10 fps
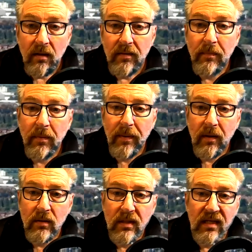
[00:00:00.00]
the
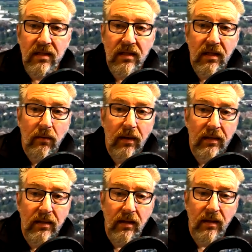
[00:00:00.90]
proposed
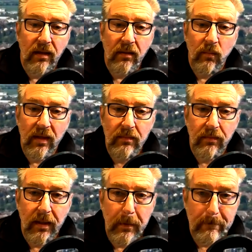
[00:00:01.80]
incinerator in
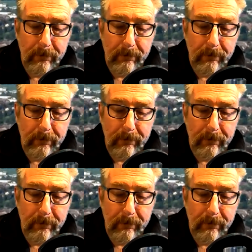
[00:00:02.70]
Westbury.